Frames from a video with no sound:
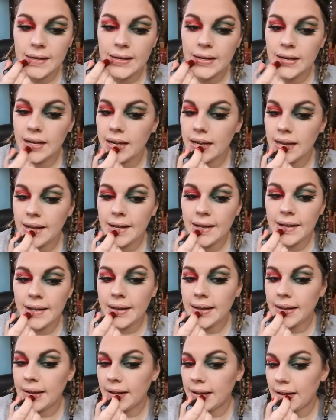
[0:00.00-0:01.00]
I
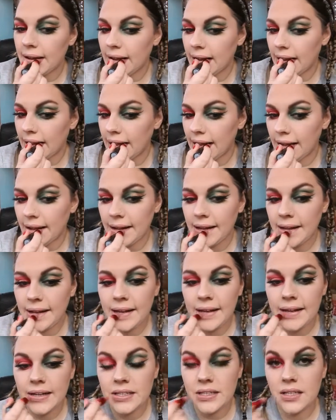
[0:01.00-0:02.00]

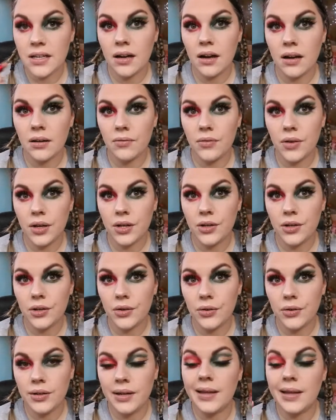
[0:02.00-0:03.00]
just think kind of like a
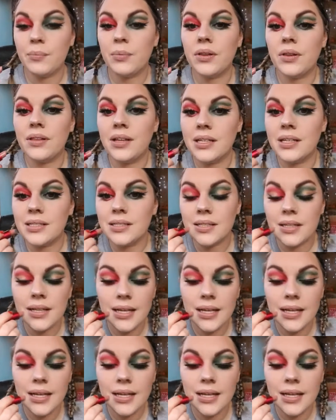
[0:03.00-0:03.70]
nude lip with this.